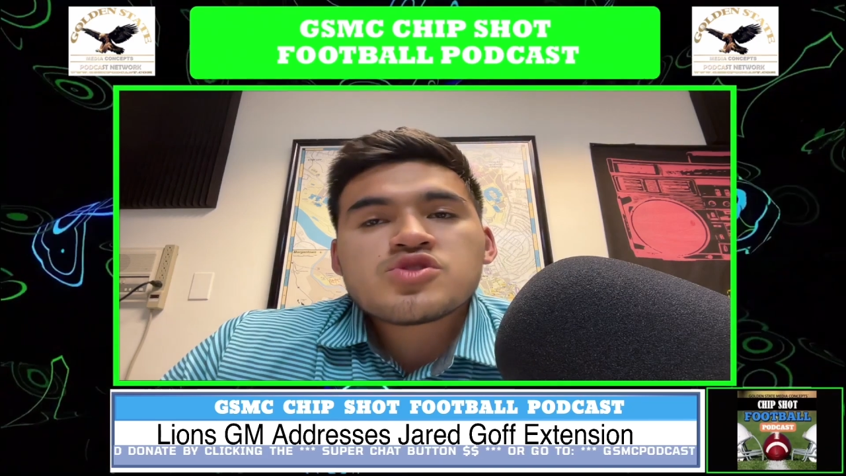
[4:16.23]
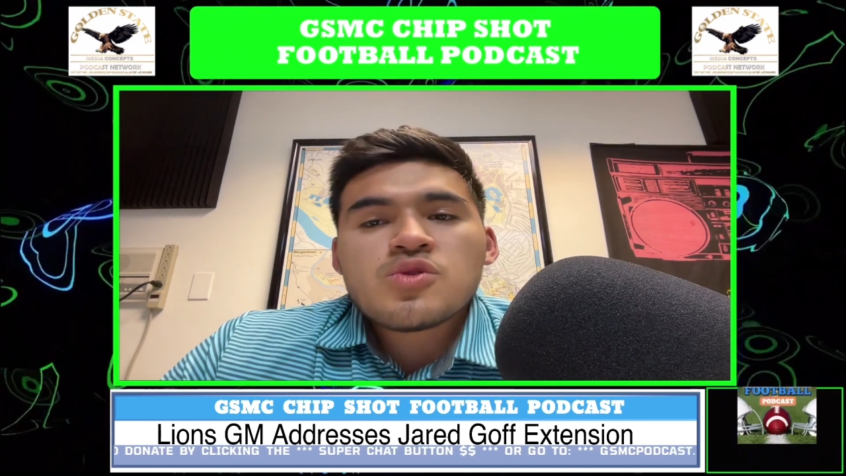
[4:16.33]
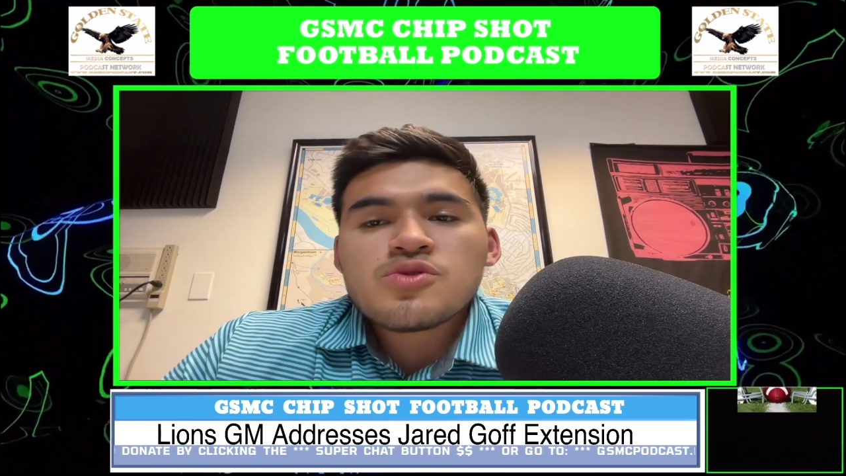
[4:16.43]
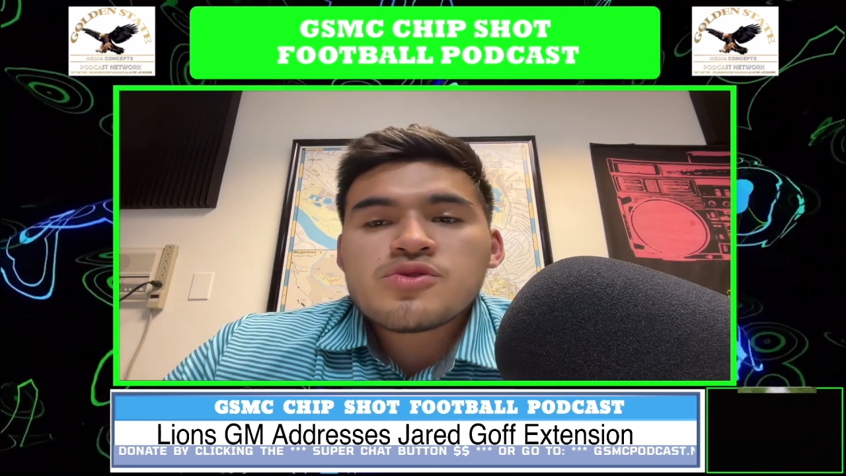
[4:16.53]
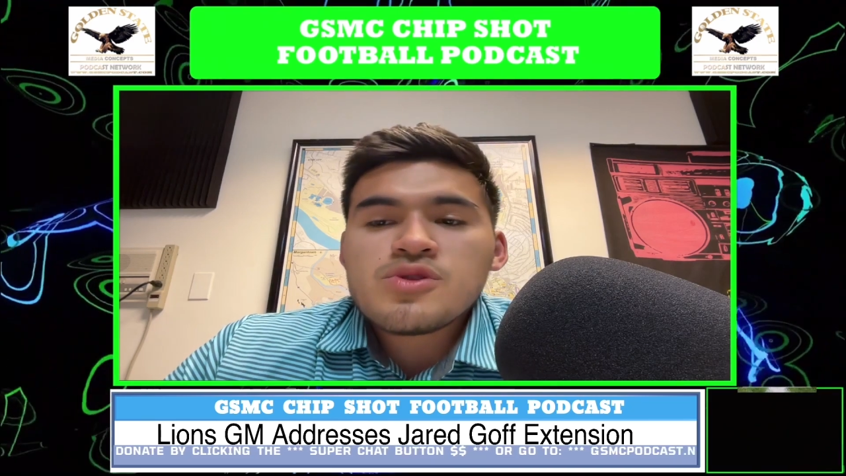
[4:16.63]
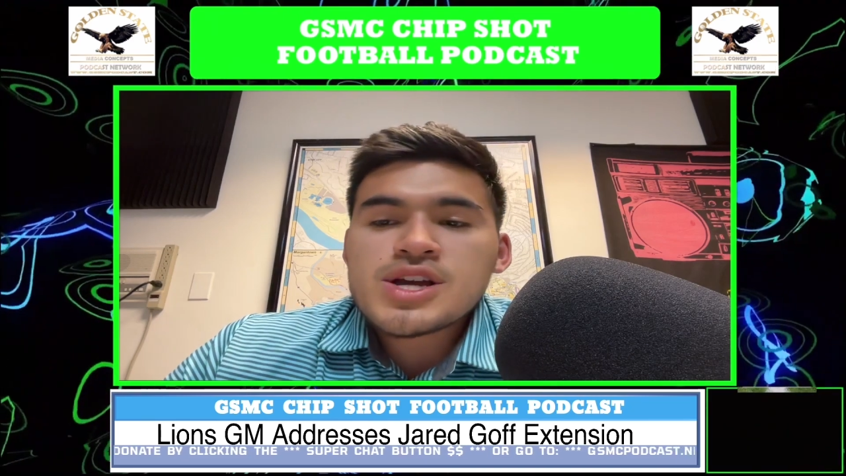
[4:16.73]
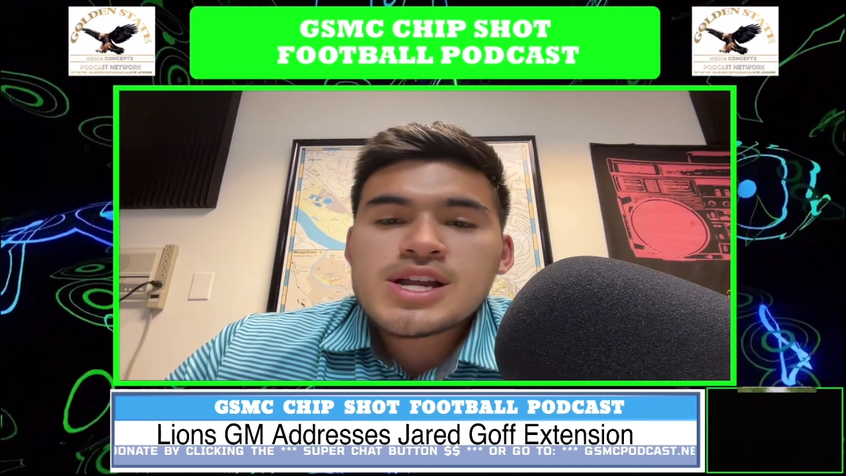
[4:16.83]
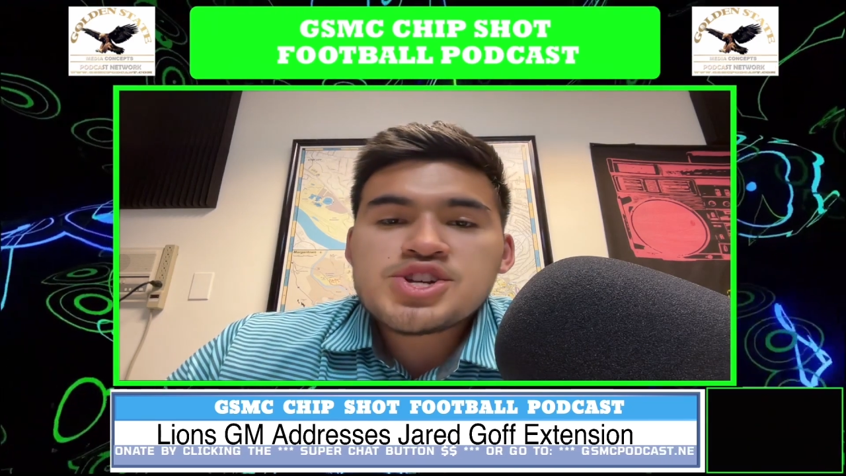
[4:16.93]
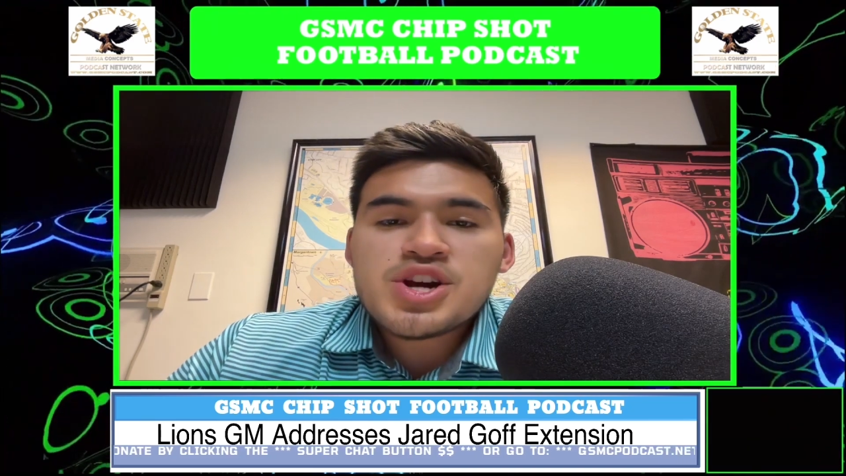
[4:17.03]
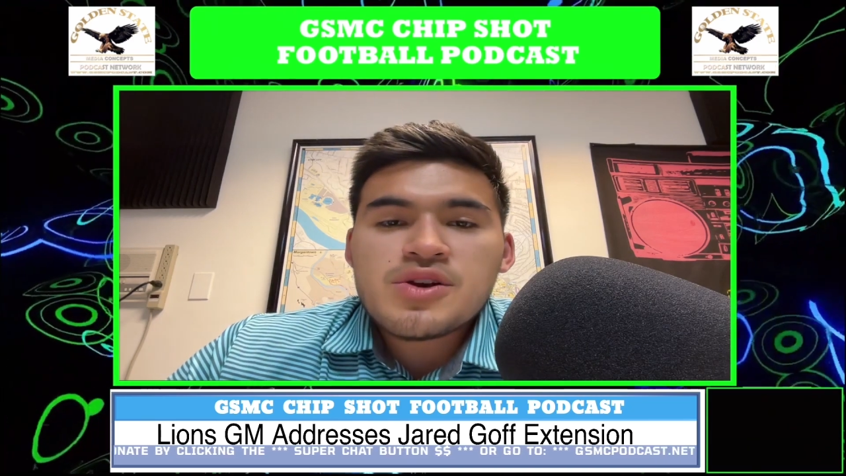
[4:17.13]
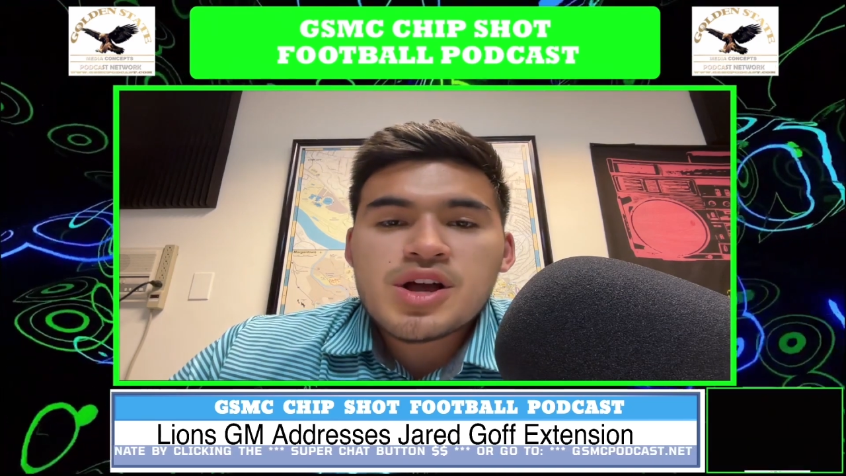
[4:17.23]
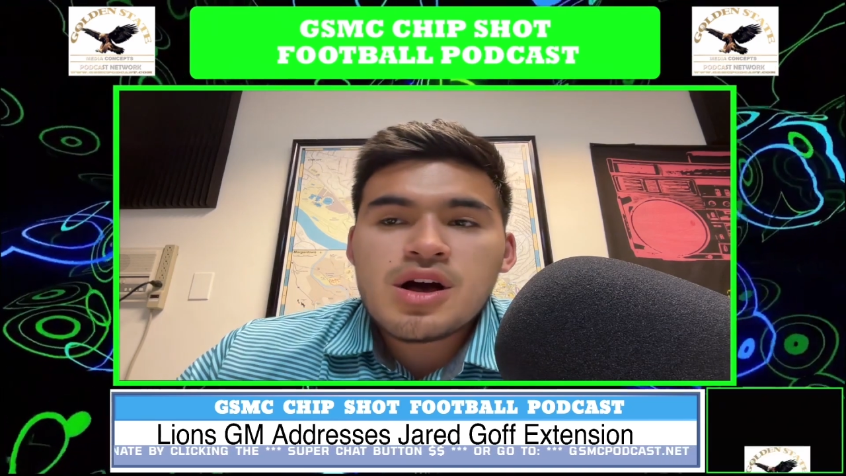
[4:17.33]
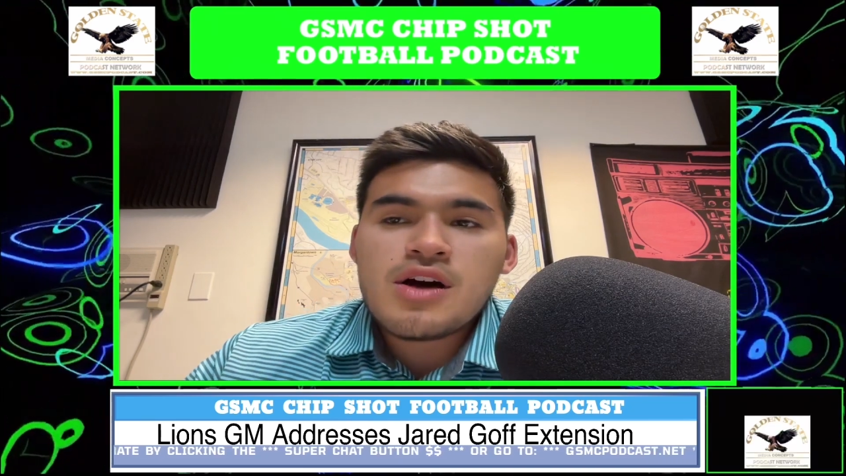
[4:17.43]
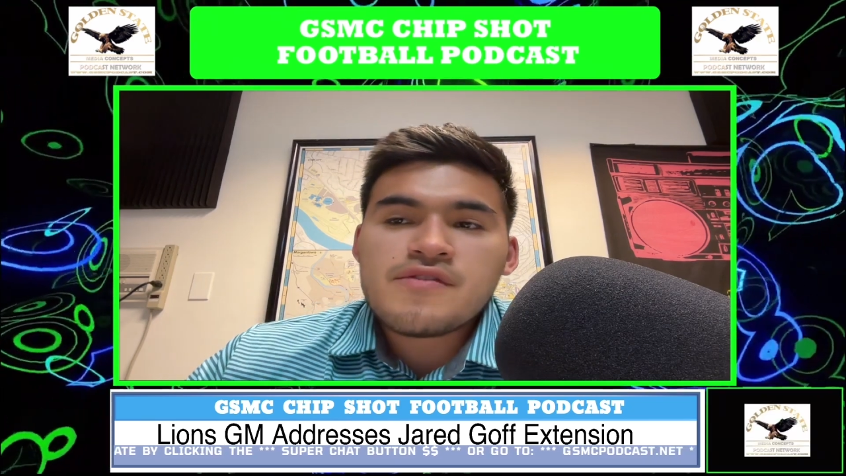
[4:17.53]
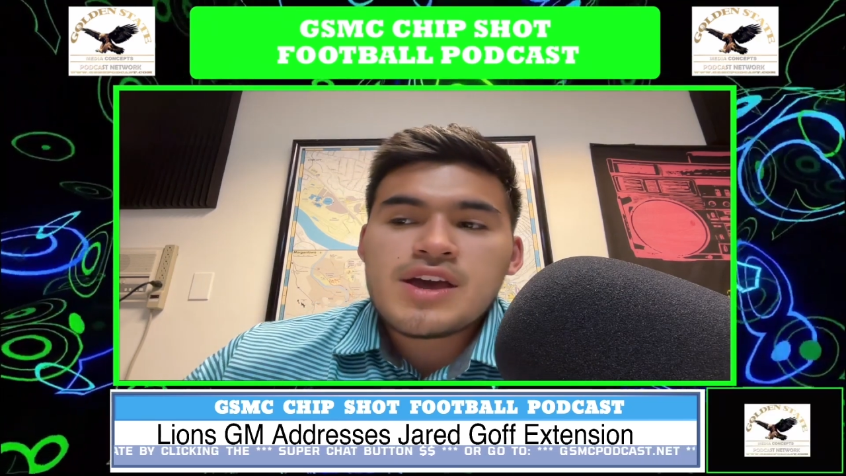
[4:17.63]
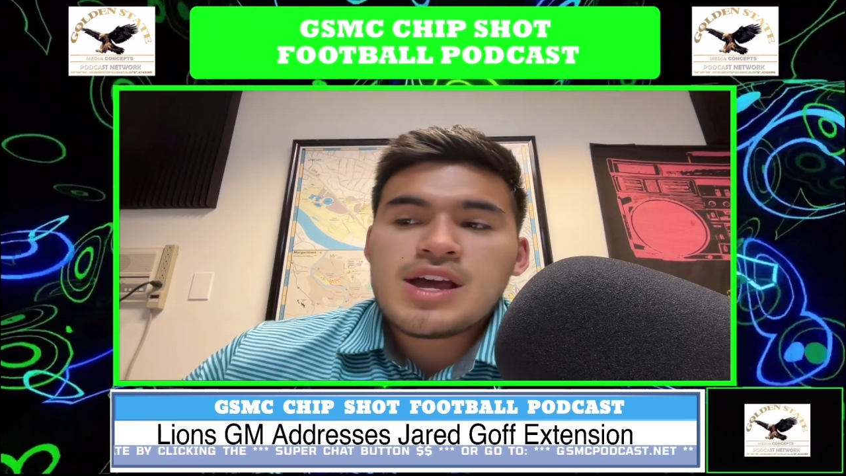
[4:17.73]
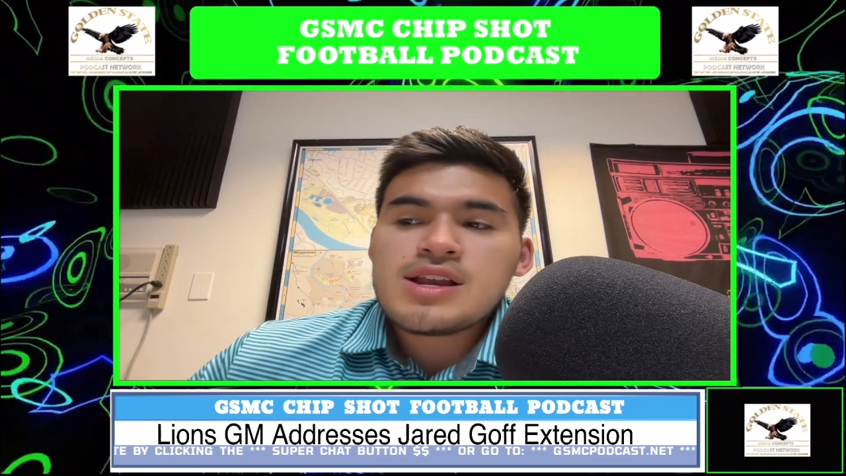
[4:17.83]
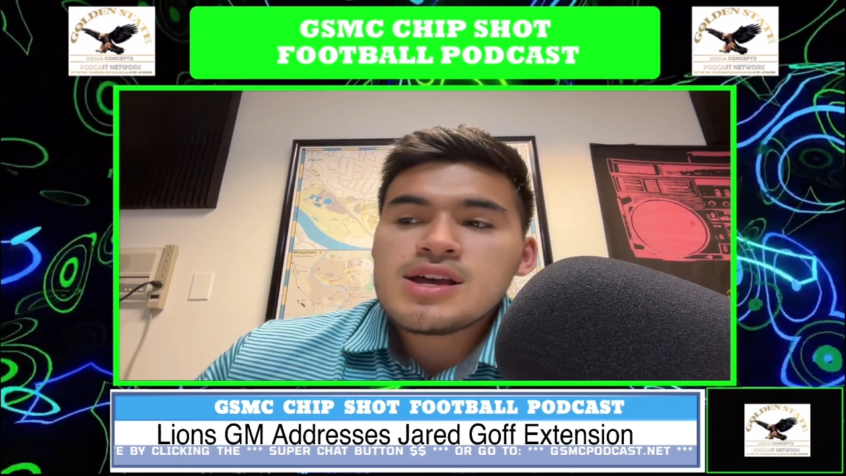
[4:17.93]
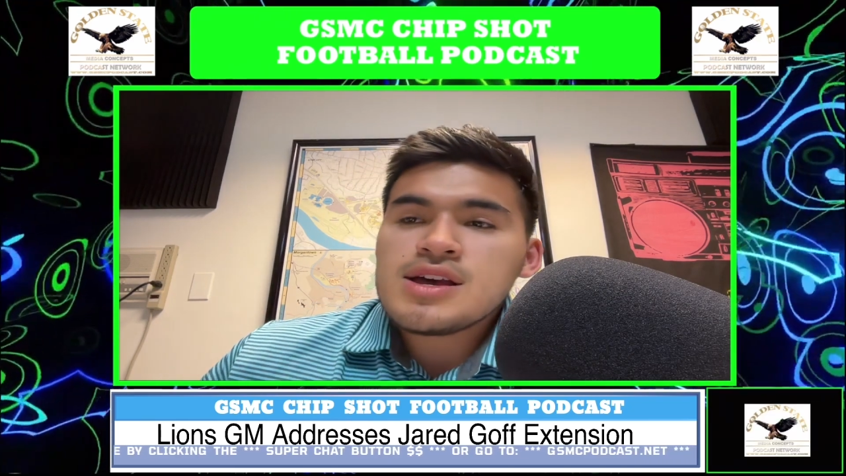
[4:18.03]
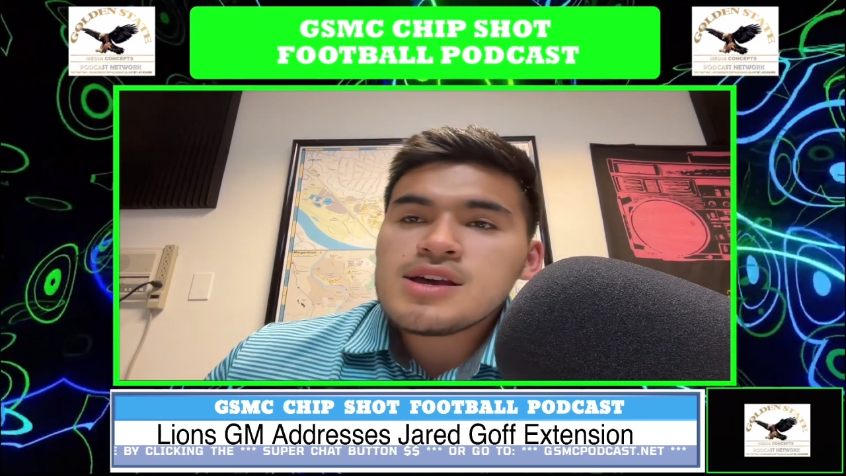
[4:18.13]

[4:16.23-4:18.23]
old, you're looking at Jared Goff, and